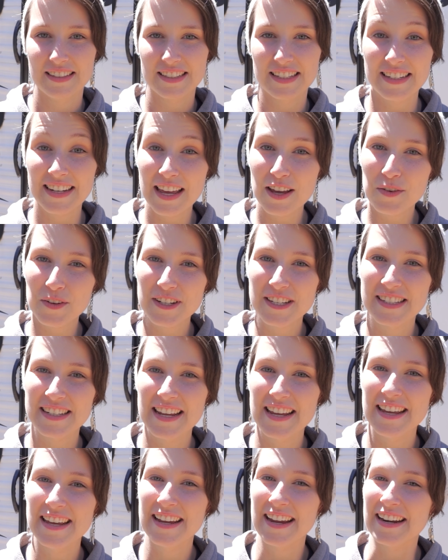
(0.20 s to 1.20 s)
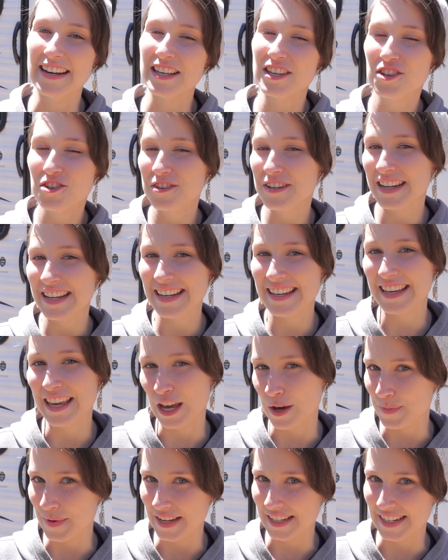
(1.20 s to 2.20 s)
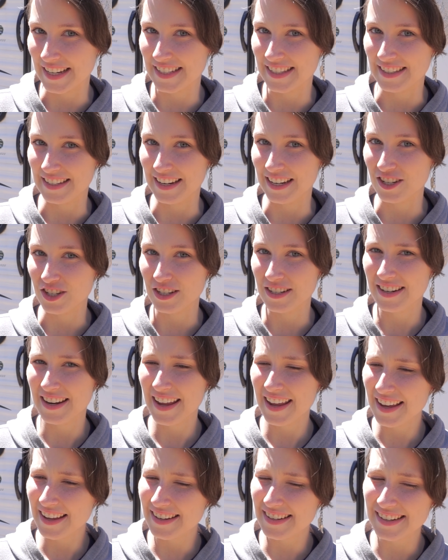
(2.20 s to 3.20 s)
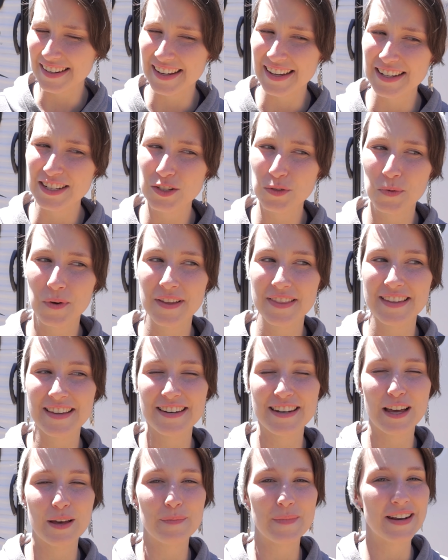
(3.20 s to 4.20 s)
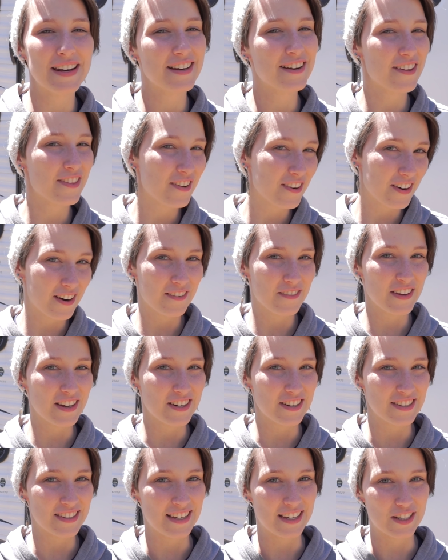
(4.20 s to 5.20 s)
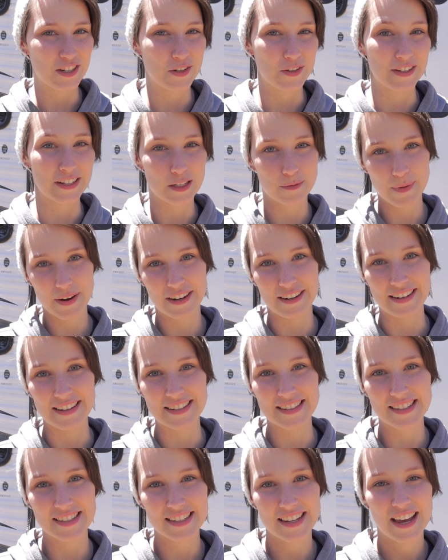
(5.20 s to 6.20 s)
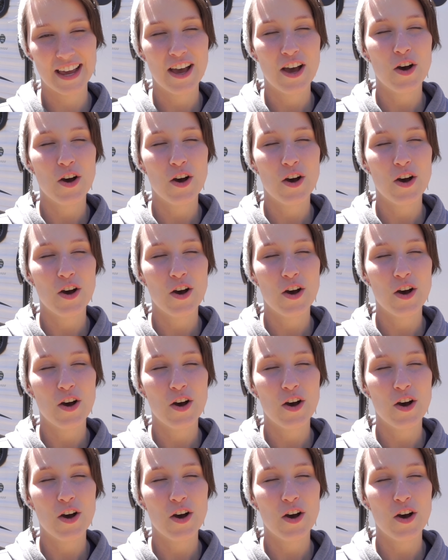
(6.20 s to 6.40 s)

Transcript: Today we're staying at a unique camping destination, and it's one that not many other RVers get to experience.